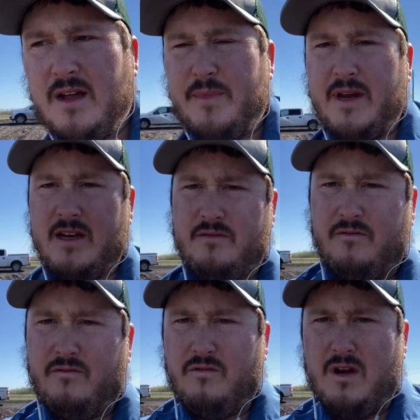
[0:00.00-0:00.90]

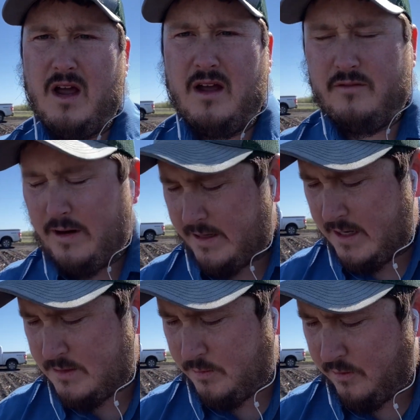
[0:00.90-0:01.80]
being
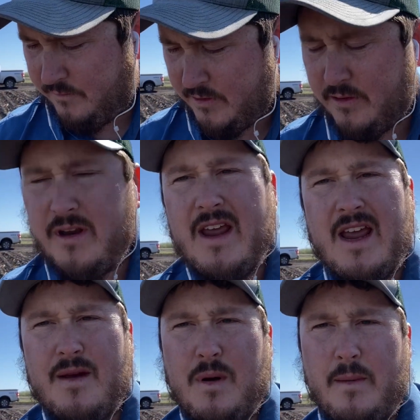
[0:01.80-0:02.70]
recognizable in the field,
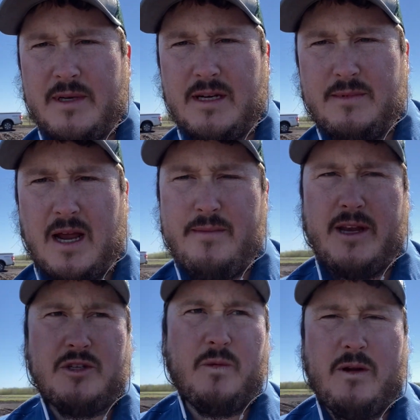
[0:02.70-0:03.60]
and probably sometime
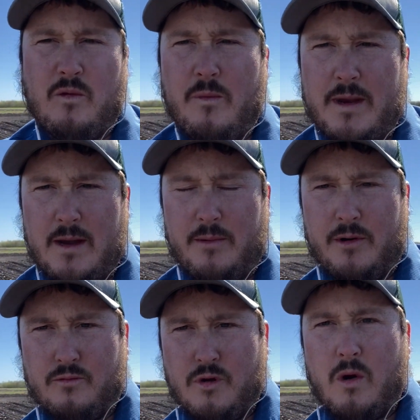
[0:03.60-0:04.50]
next week we'll be able to
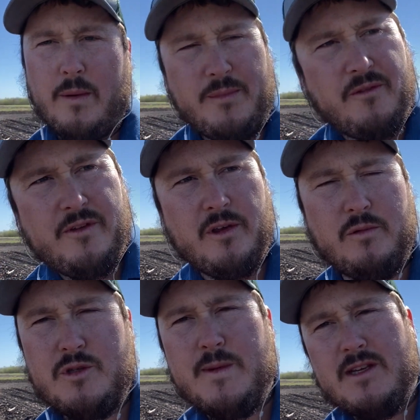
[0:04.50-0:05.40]
row up the field,
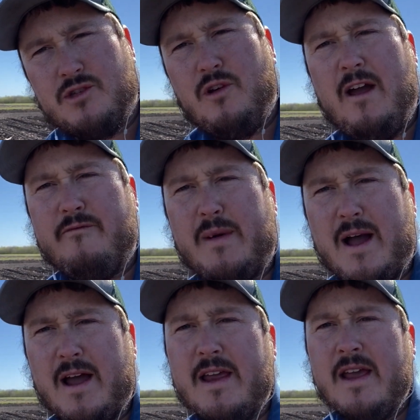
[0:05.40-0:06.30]
which means drive
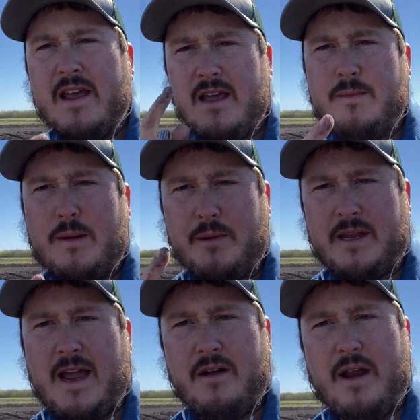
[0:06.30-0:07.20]
by and be able to
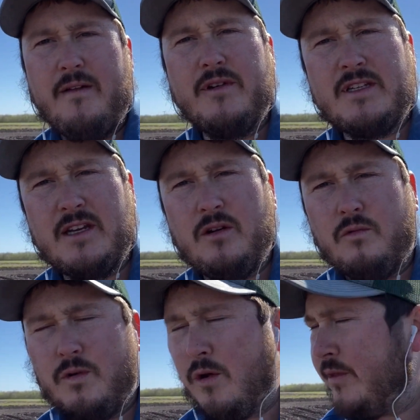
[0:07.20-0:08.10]
count every single
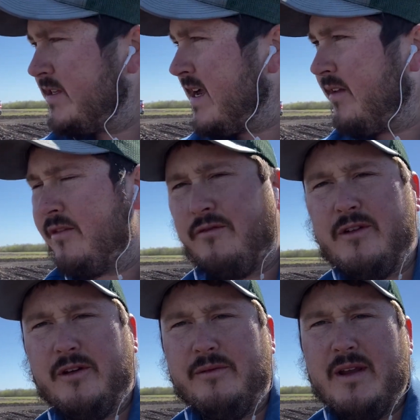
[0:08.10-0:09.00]
row that's out in the
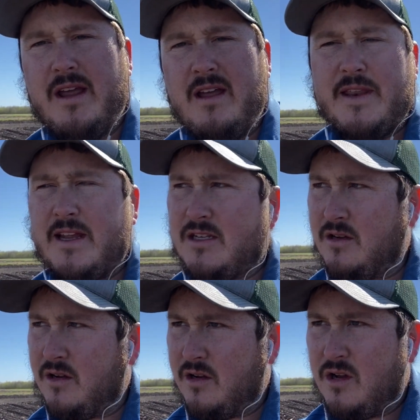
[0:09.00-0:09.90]
field. And that's
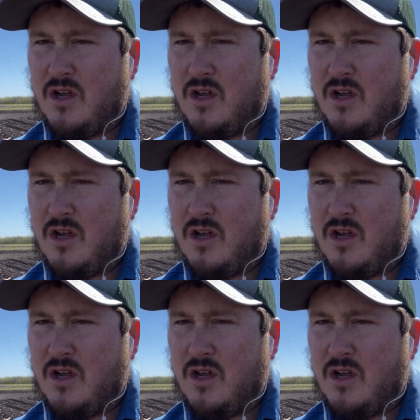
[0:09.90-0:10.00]
a